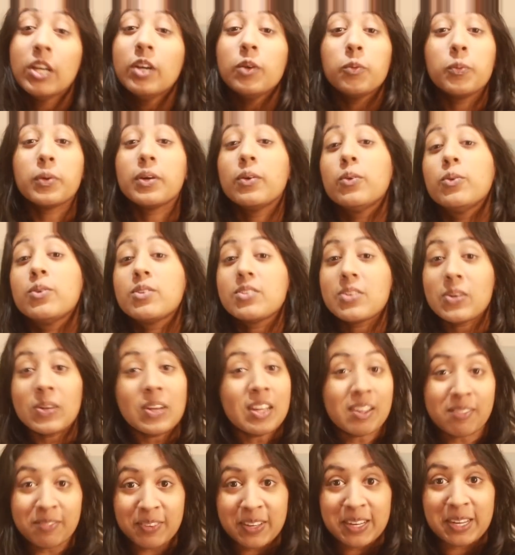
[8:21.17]
We also
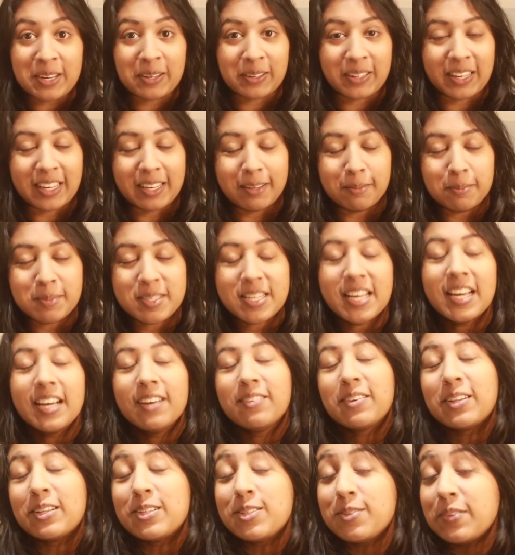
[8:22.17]
love video games.
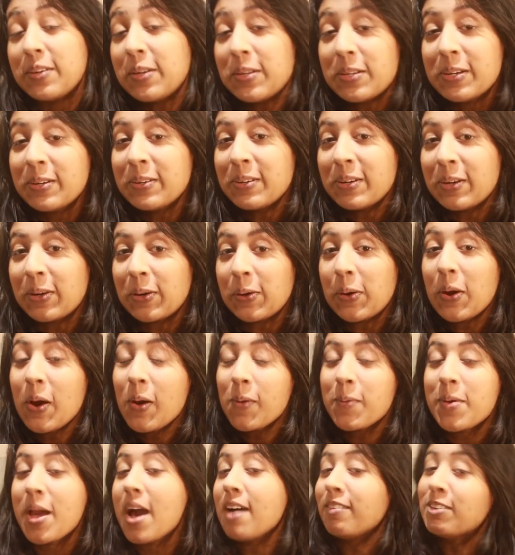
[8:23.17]
For those of you who don't know,
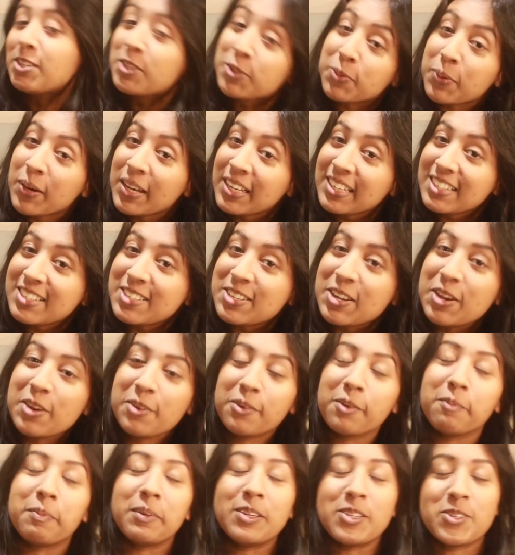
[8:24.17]
we have a Twitch.
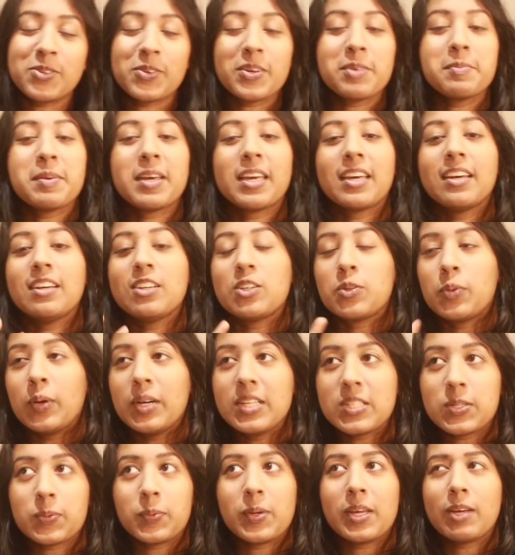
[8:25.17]
We've been streaming
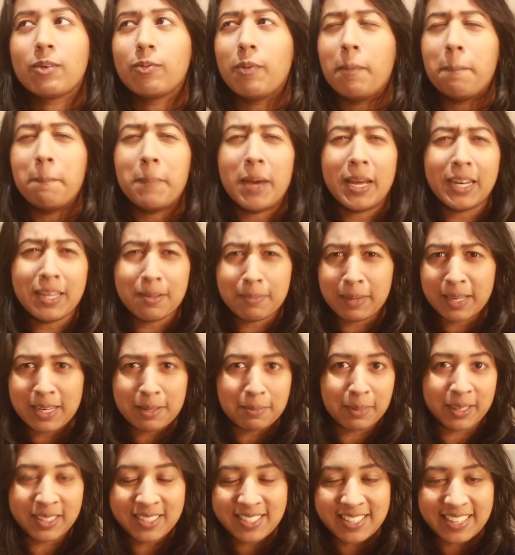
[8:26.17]
twice a week for many, many
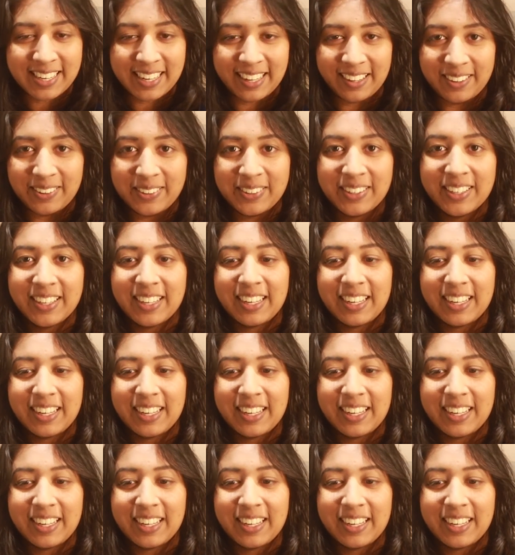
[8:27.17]
months now.